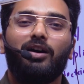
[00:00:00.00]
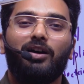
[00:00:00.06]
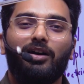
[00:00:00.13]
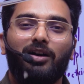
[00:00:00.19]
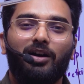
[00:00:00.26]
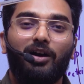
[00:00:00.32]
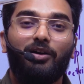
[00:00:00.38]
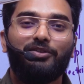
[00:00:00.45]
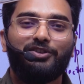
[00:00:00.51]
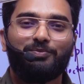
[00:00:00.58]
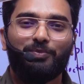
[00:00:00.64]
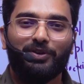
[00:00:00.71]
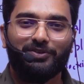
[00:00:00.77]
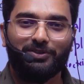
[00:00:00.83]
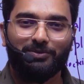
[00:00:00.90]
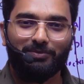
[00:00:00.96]
How it's
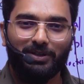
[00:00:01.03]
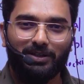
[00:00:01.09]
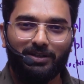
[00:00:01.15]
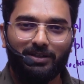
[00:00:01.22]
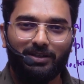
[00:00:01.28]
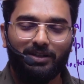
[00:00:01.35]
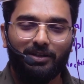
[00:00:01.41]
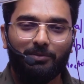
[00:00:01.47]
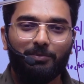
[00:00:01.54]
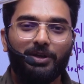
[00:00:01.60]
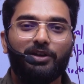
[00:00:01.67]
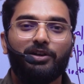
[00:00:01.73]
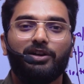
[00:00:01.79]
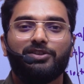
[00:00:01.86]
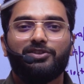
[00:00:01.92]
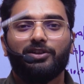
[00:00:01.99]
possible?
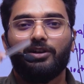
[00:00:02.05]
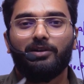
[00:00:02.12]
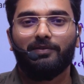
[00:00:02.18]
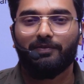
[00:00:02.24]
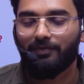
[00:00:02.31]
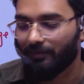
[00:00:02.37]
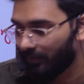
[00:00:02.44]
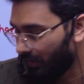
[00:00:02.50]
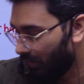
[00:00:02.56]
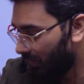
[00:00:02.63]
Because of the